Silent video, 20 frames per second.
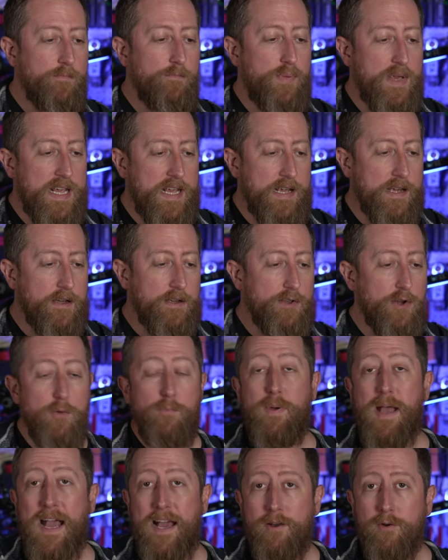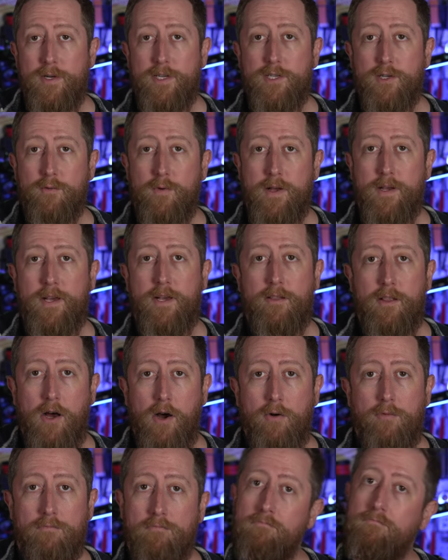B, your batteries are running
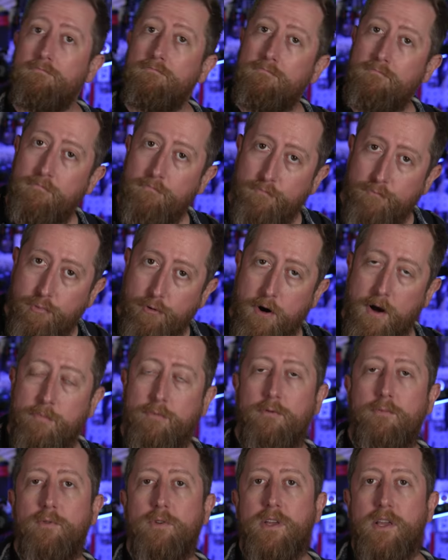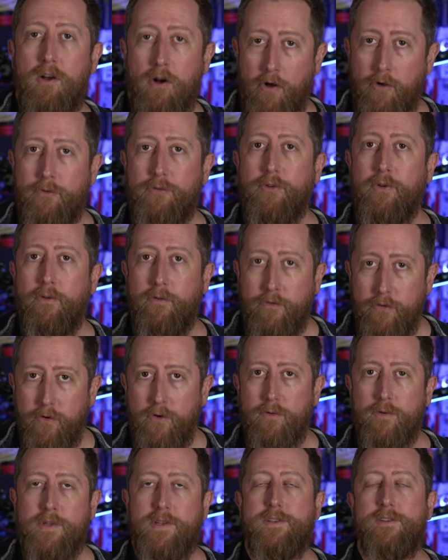low. Probably also
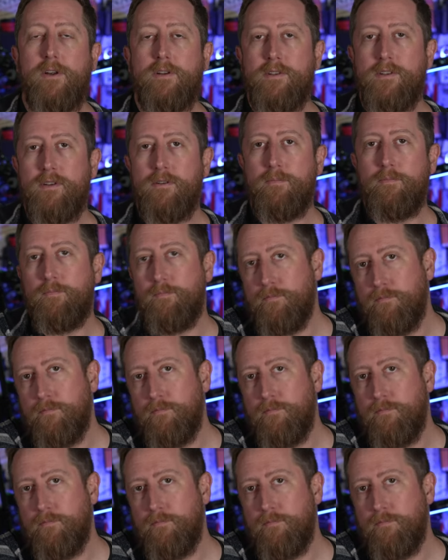true. You start to